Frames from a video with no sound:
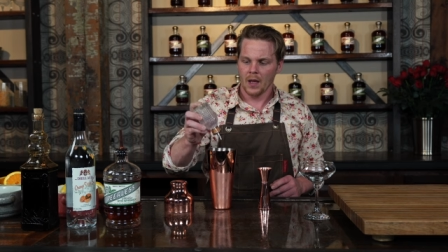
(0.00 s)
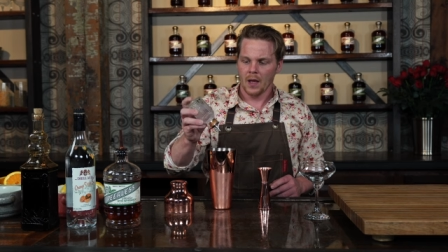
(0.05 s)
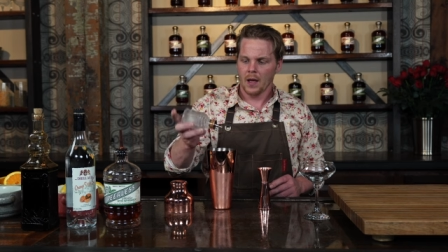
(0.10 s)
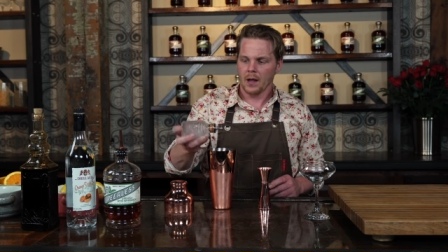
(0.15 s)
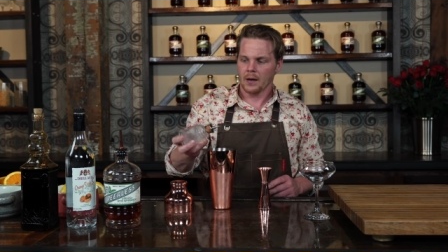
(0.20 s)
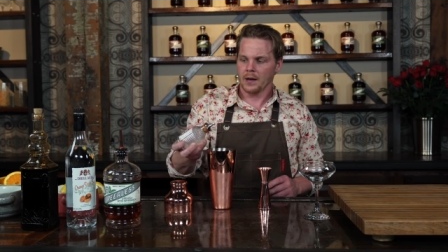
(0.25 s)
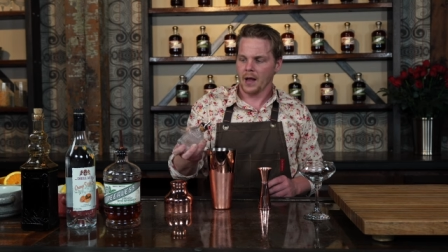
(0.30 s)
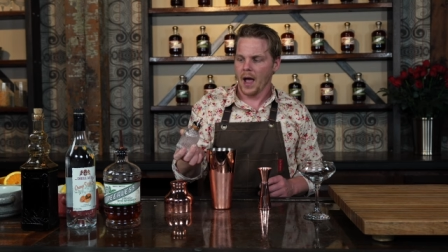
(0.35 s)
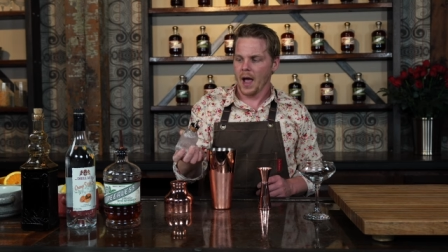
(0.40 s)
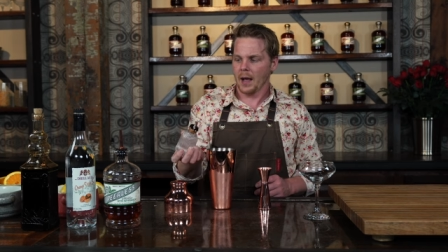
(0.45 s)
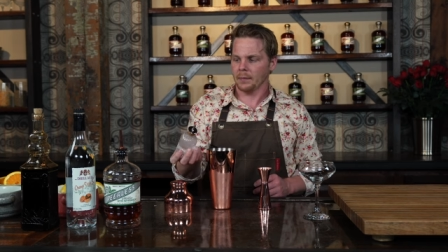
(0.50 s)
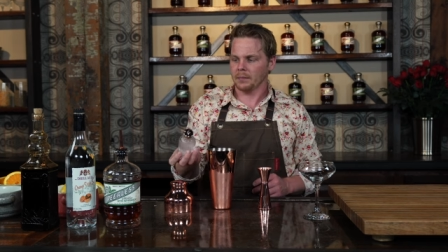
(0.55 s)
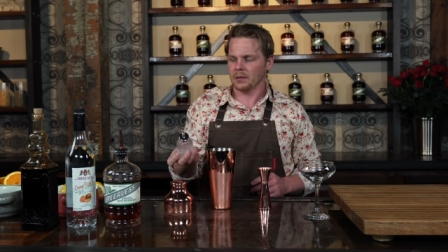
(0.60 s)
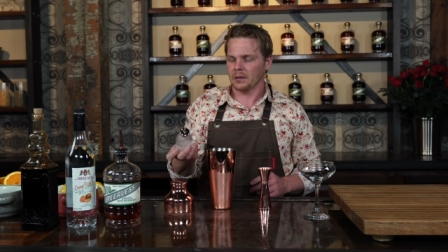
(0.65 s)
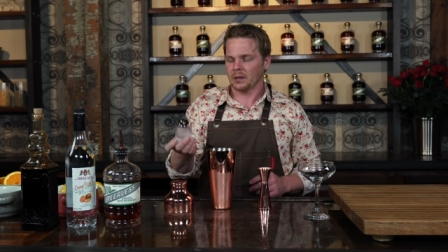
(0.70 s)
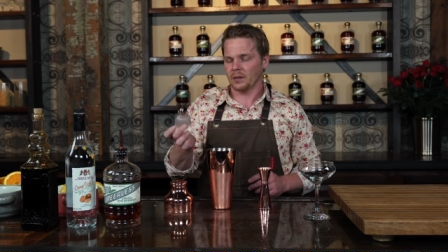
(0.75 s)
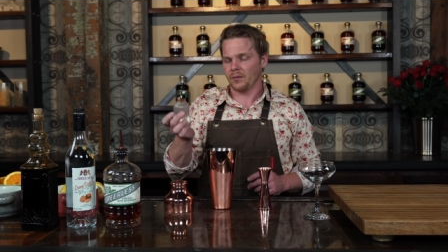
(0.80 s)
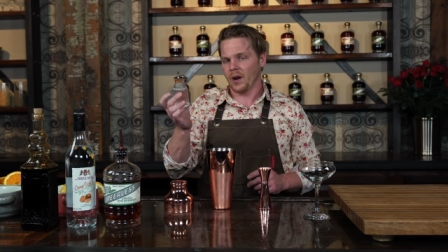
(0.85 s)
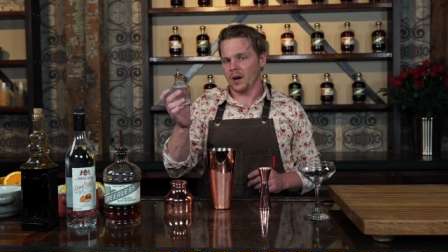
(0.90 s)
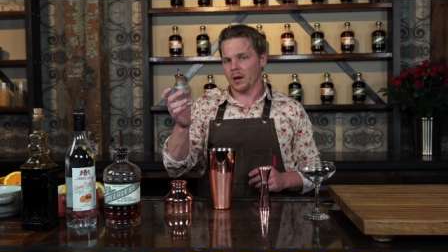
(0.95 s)
Now absinthe
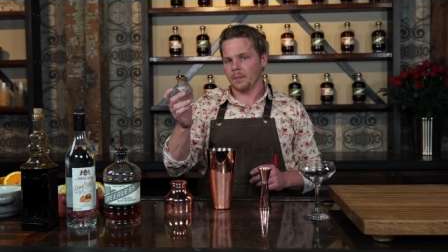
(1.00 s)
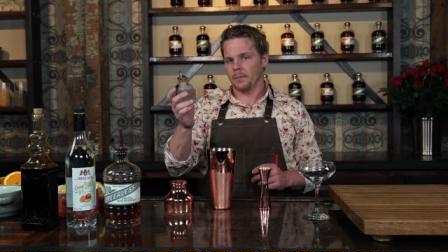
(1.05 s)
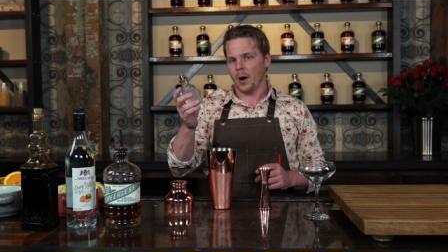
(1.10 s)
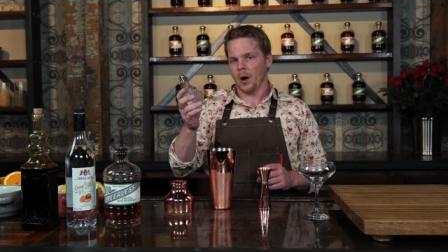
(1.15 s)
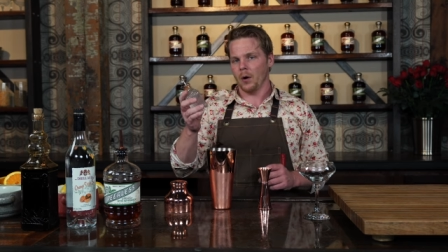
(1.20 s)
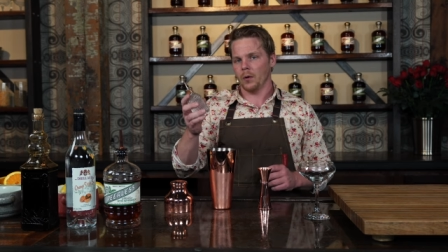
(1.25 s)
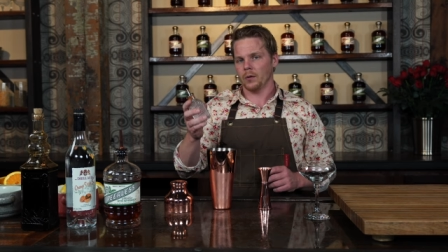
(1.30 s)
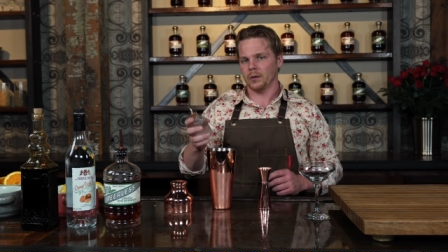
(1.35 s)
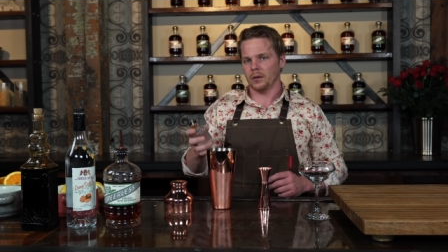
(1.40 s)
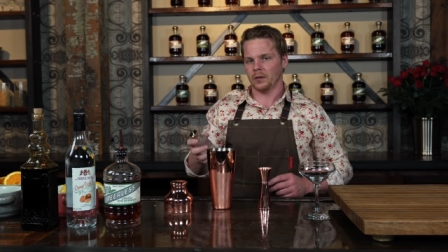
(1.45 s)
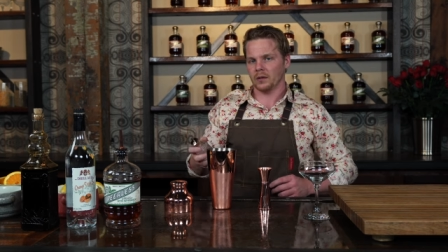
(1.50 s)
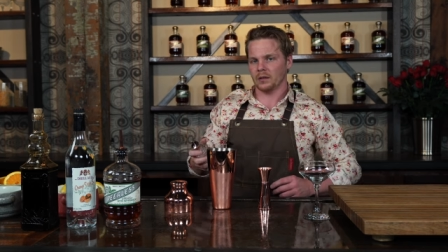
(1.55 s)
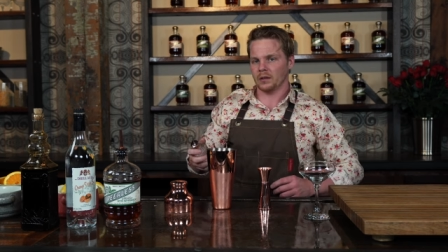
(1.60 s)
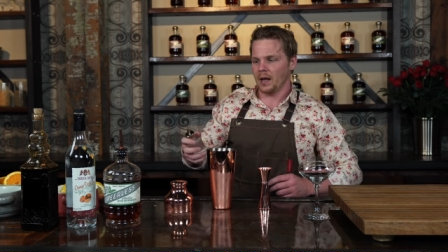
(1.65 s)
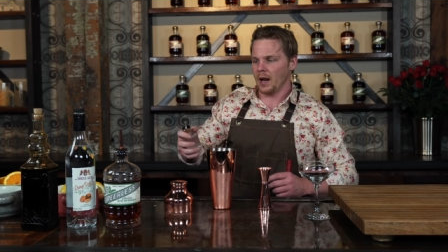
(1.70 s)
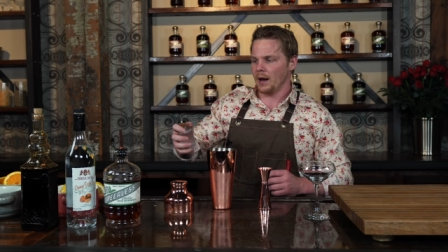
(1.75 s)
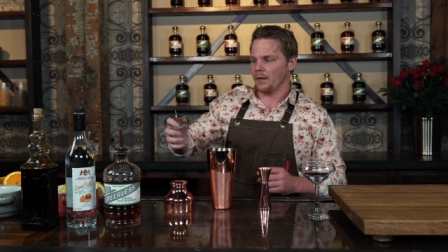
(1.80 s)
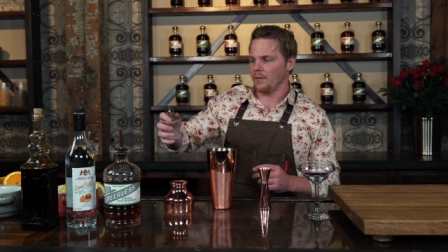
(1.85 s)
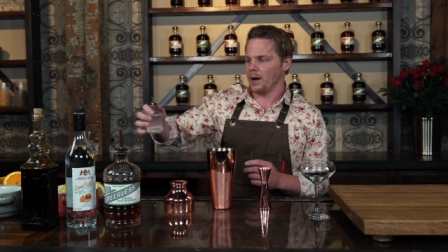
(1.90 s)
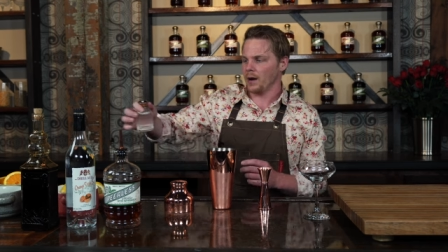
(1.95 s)
is very potent. It's
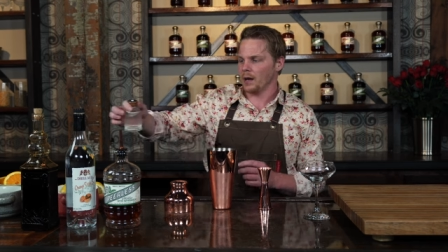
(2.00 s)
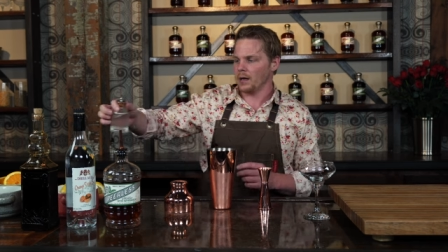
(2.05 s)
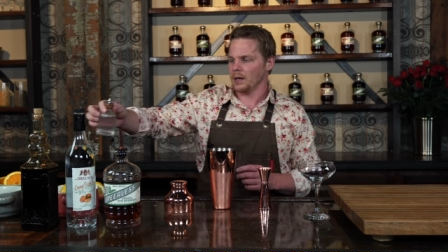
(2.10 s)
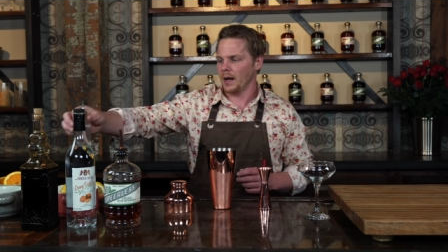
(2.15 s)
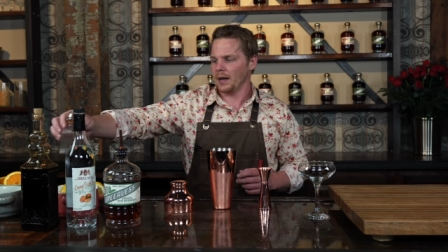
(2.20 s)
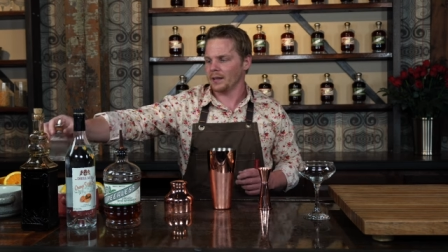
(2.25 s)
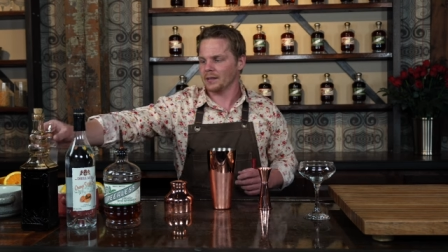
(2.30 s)
got a very nice